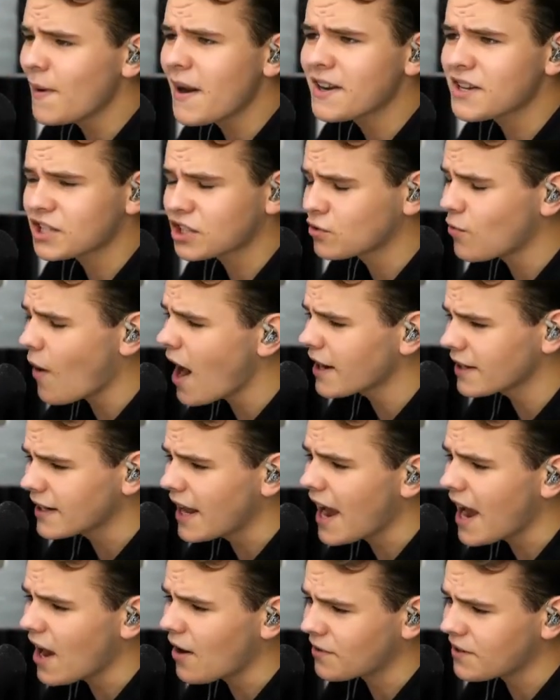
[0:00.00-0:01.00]
This plane is quite
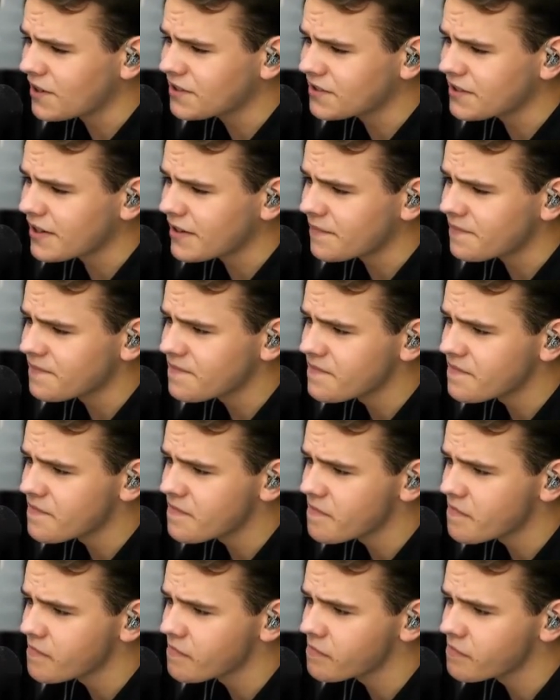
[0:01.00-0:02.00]
loud, isn't it?
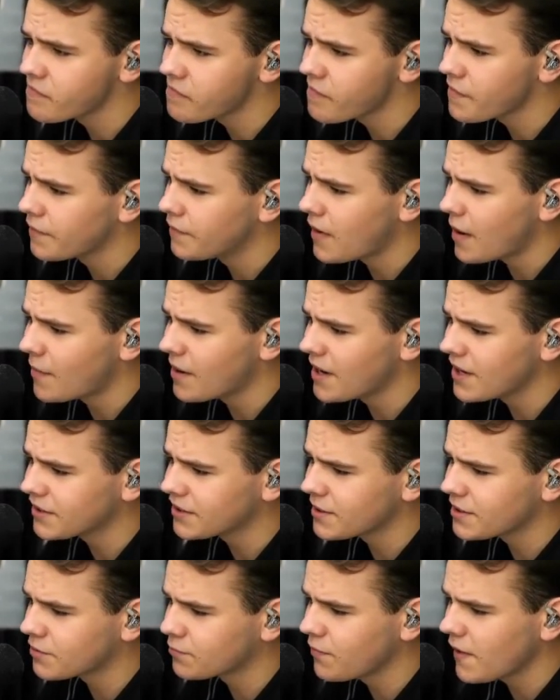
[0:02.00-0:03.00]
I mean,
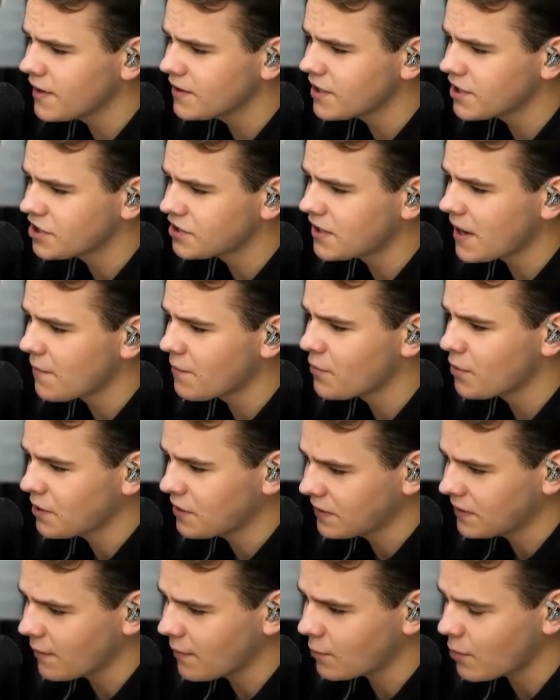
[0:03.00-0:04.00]
it's a vintage
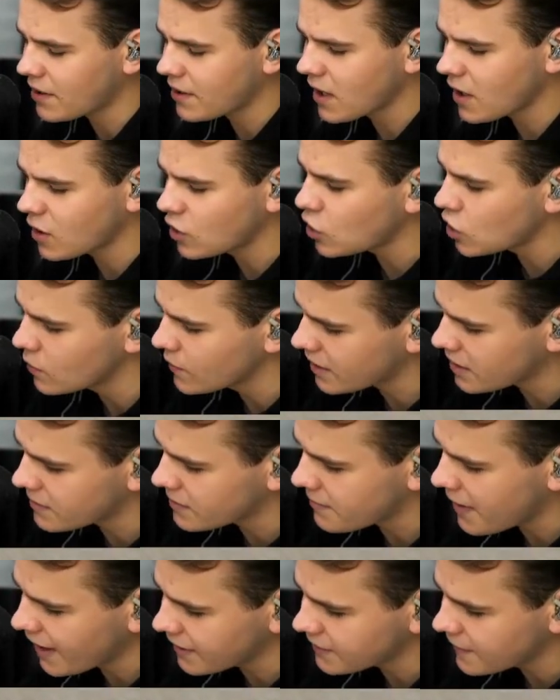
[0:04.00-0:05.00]
737. What can you
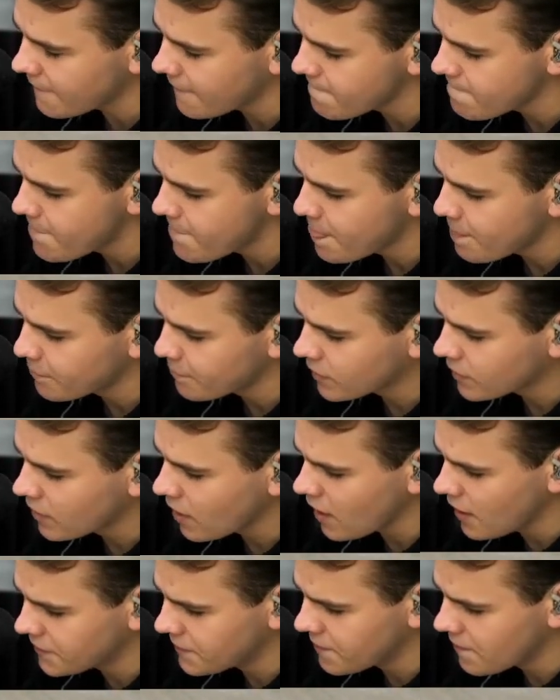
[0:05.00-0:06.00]
expect?
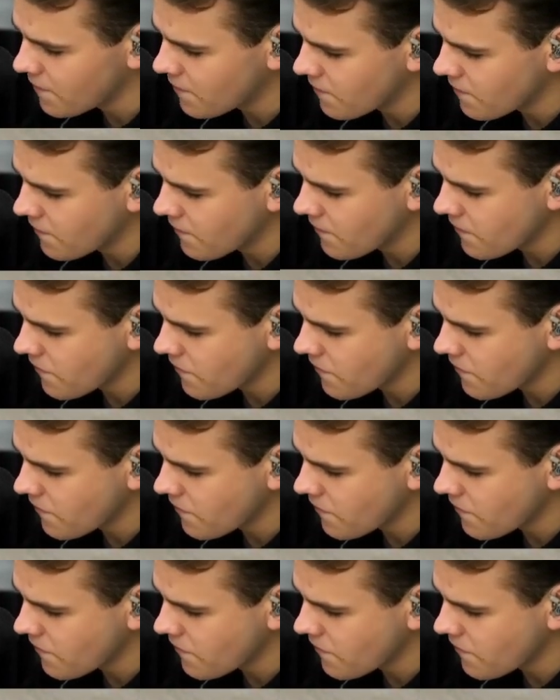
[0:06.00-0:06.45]
Good.